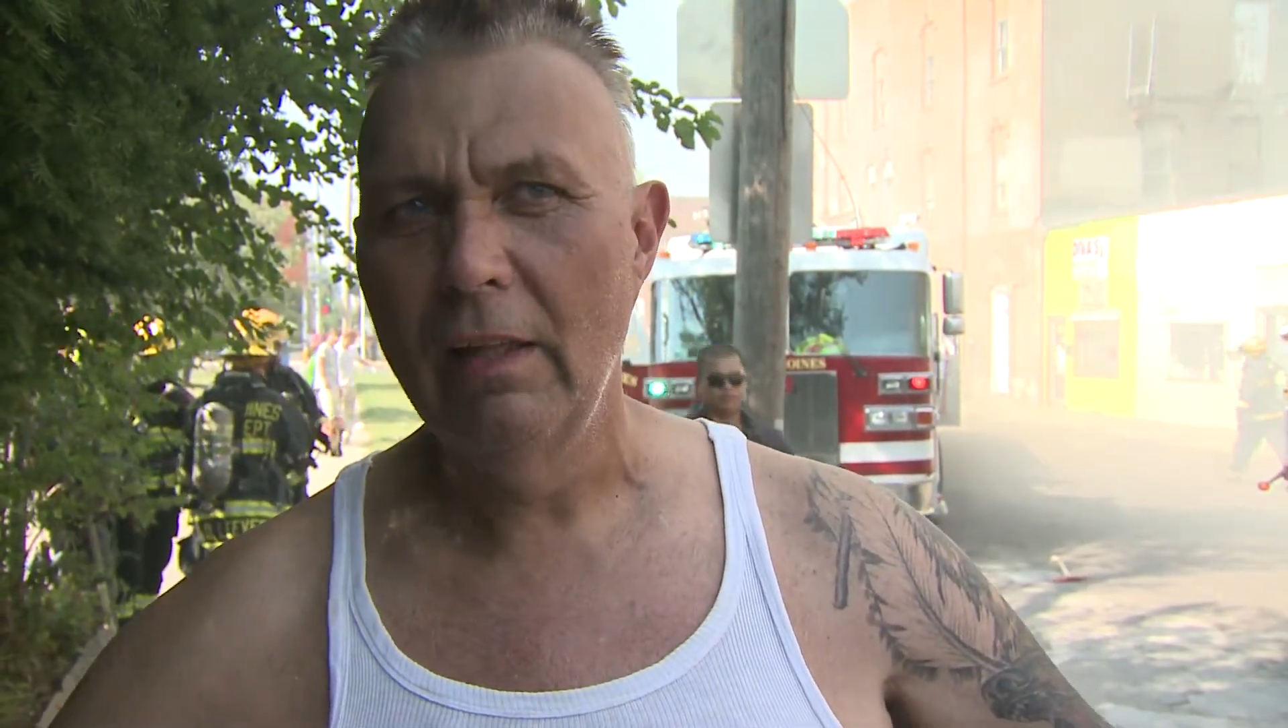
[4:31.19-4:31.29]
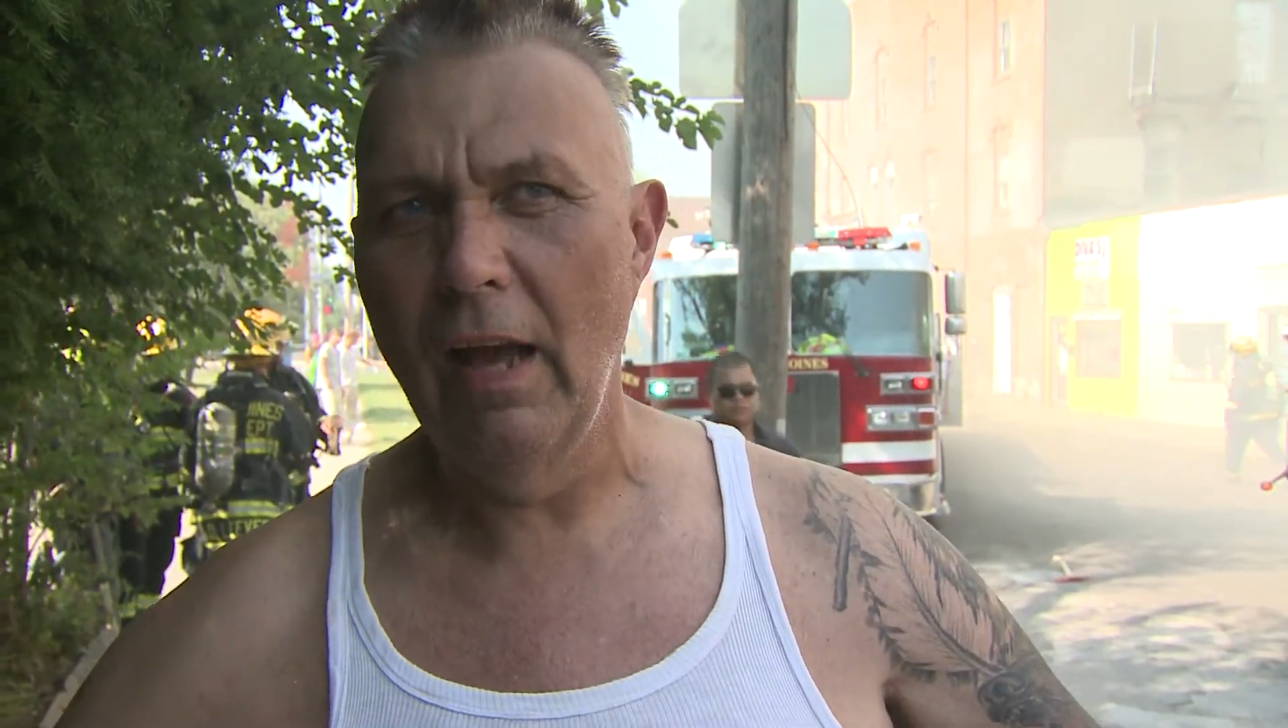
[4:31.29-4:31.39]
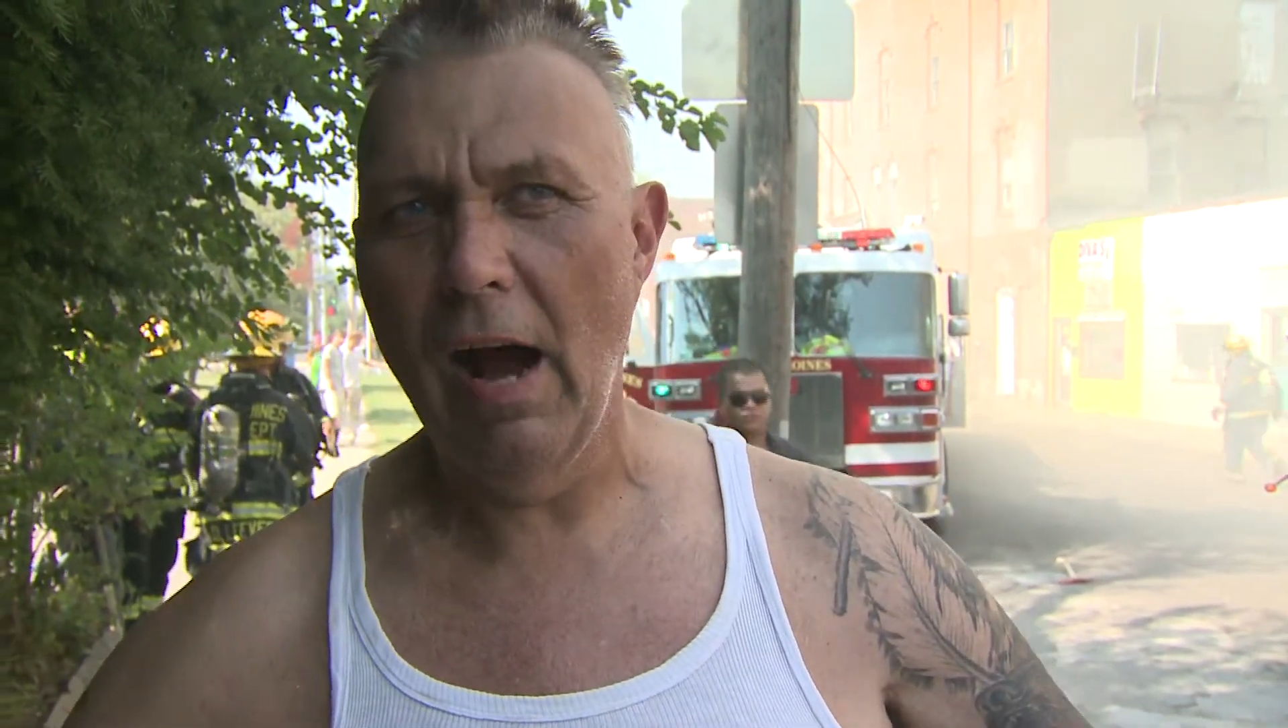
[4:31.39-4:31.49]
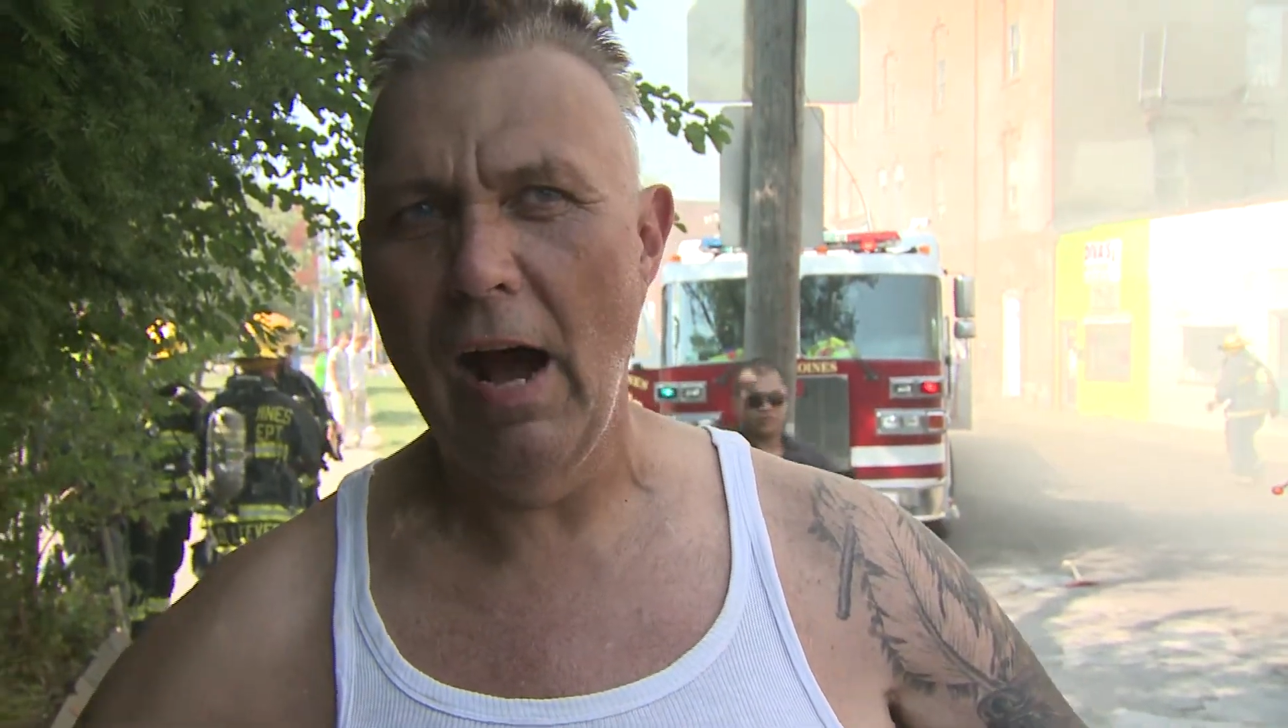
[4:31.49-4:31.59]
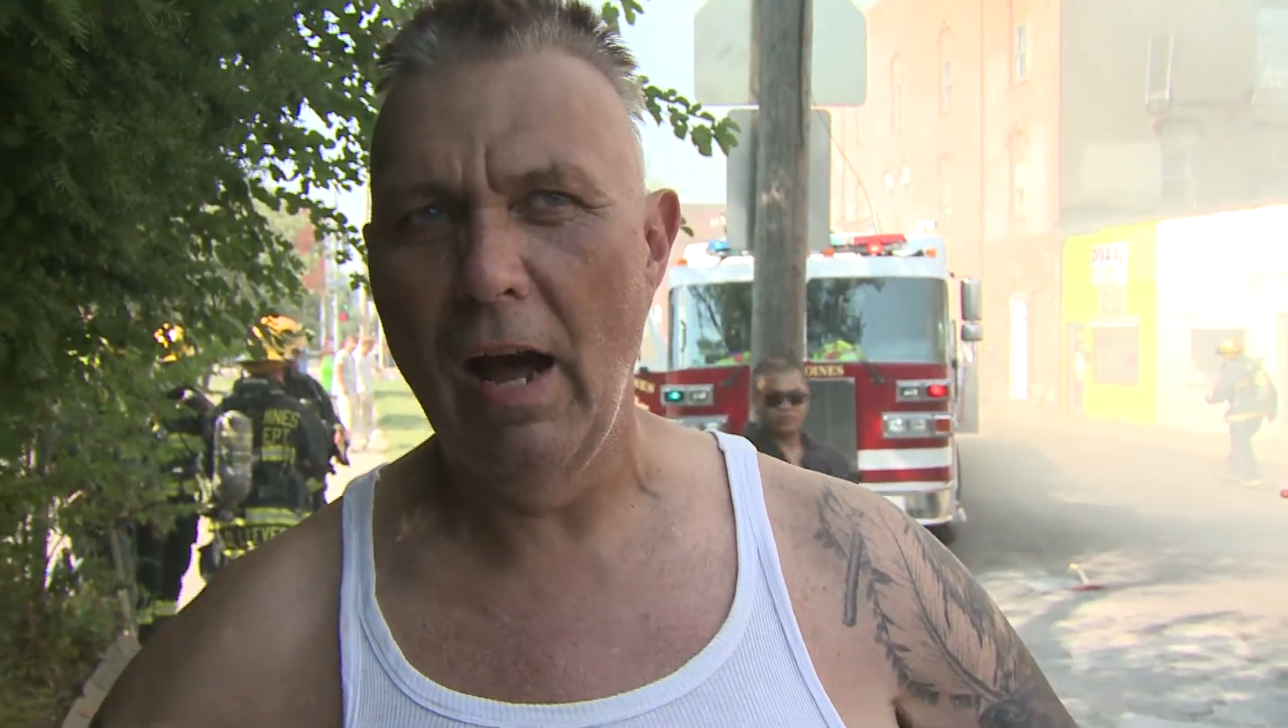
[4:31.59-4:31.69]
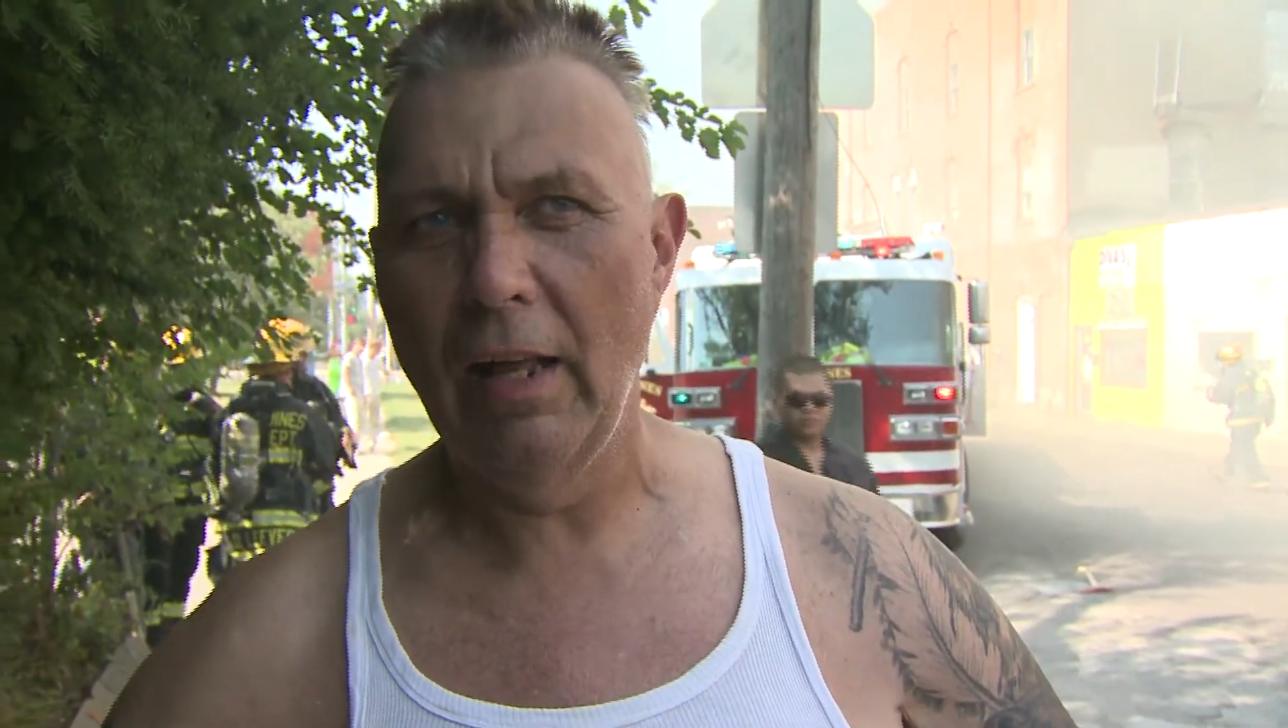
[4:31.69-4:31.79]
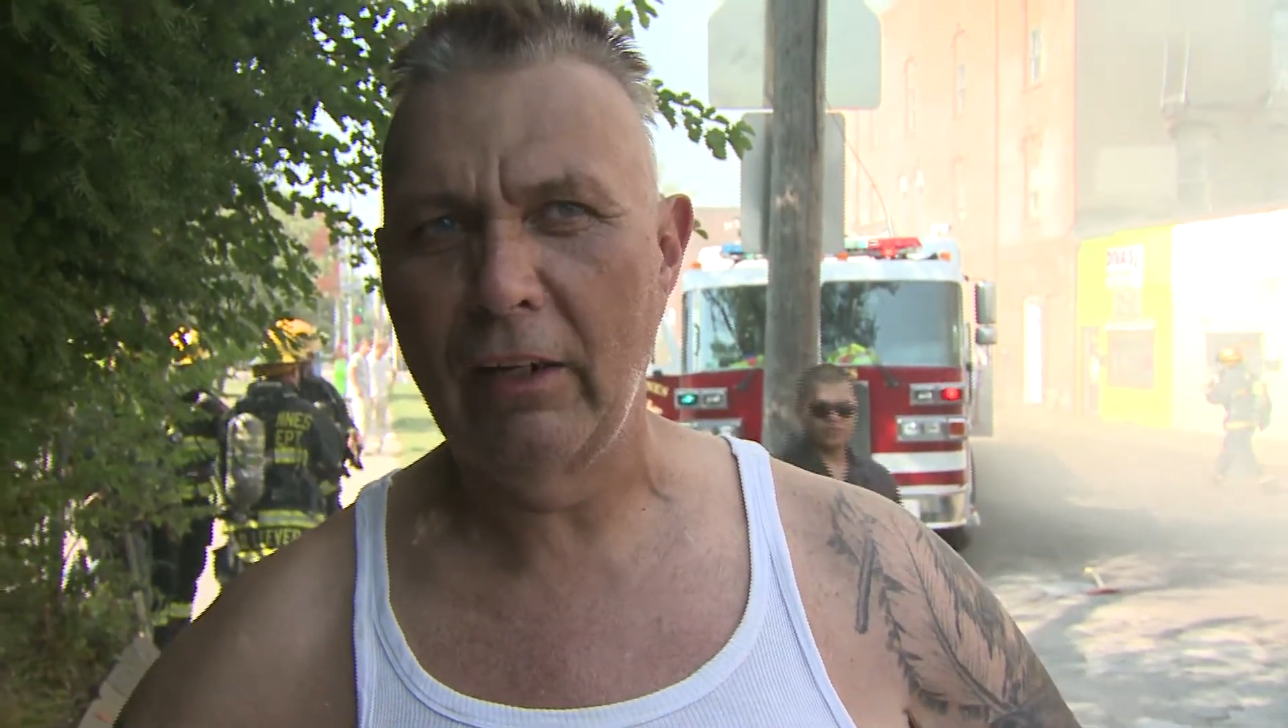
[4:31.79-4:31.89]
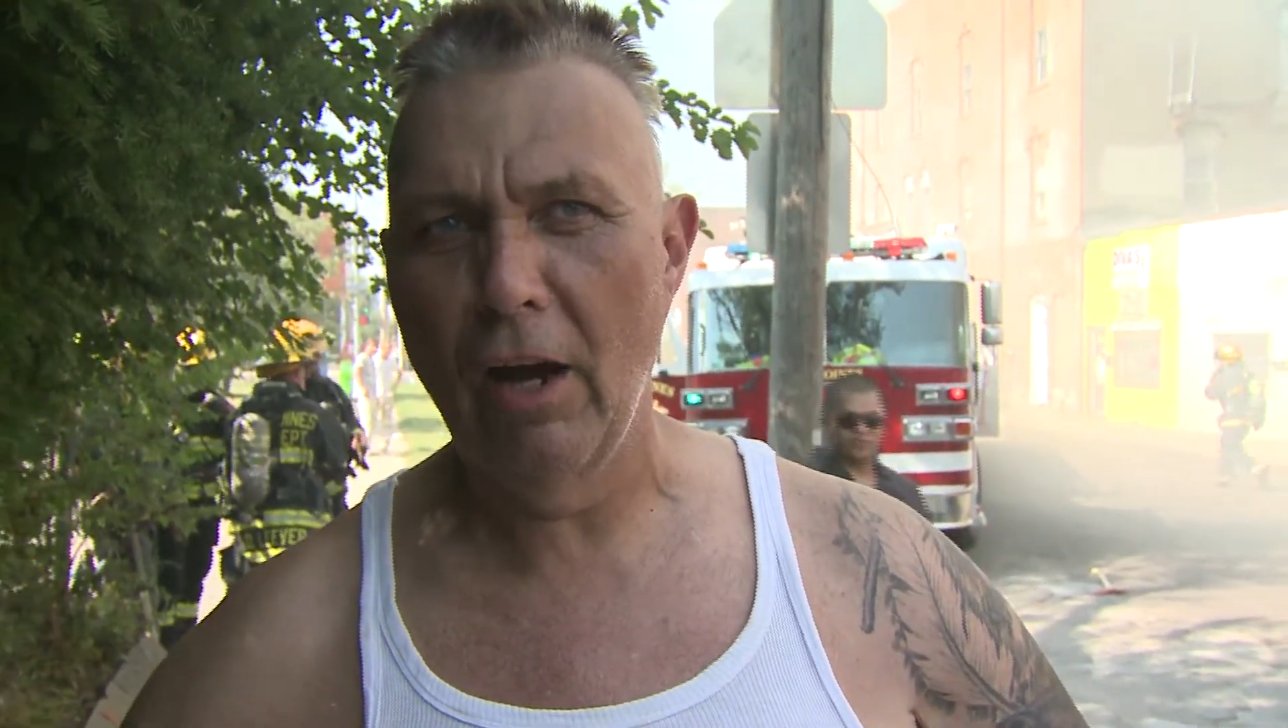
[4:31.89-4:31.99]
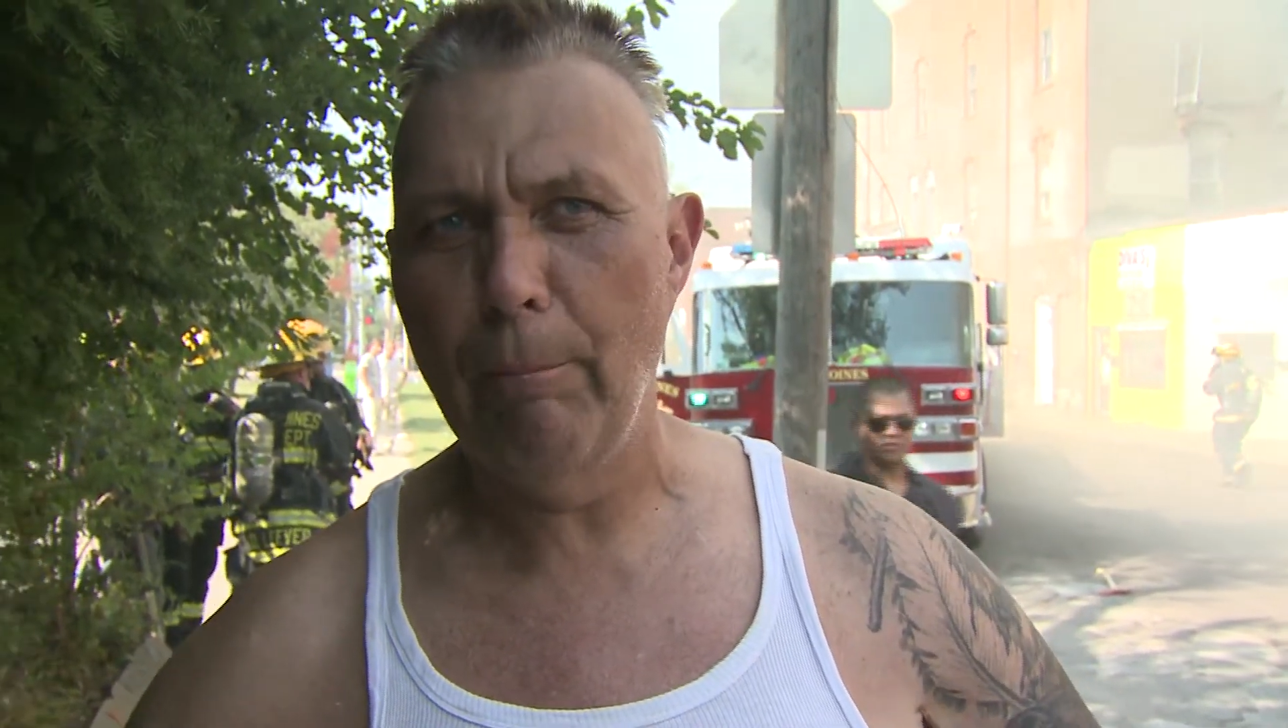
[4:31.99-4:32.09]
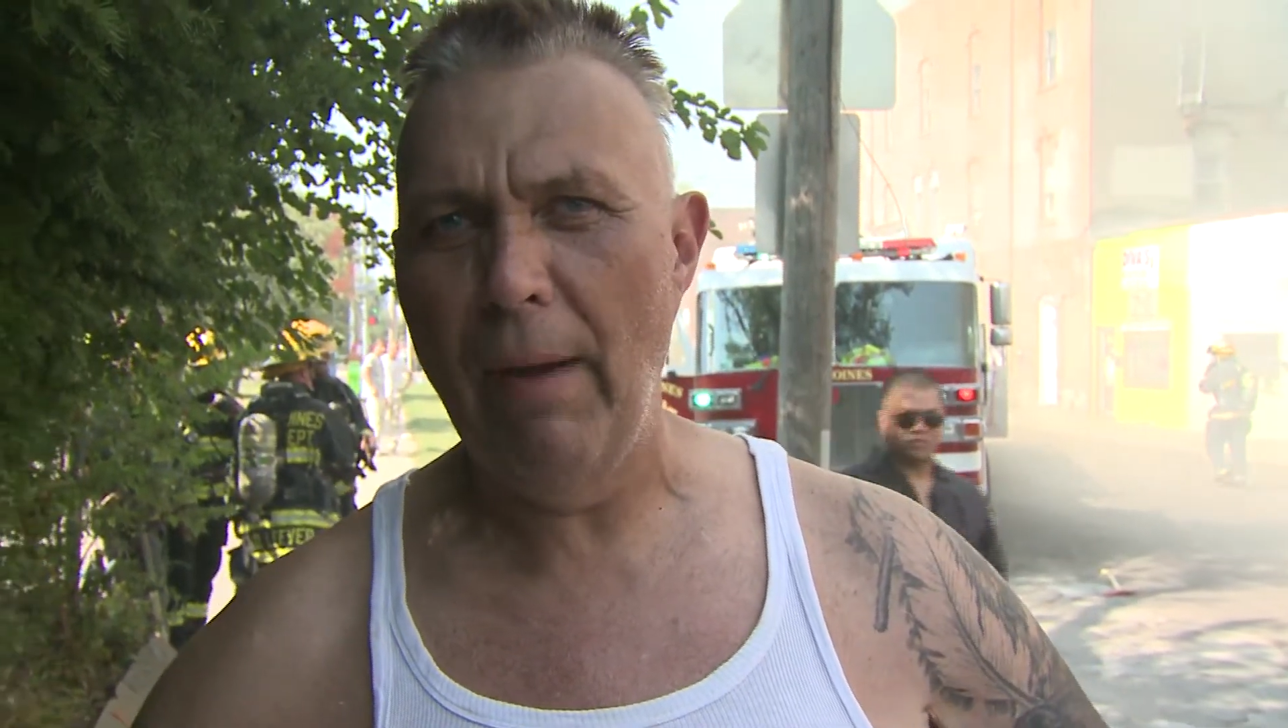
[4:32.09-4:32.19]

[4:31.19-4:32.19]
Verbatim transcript: They, uh, they couldn't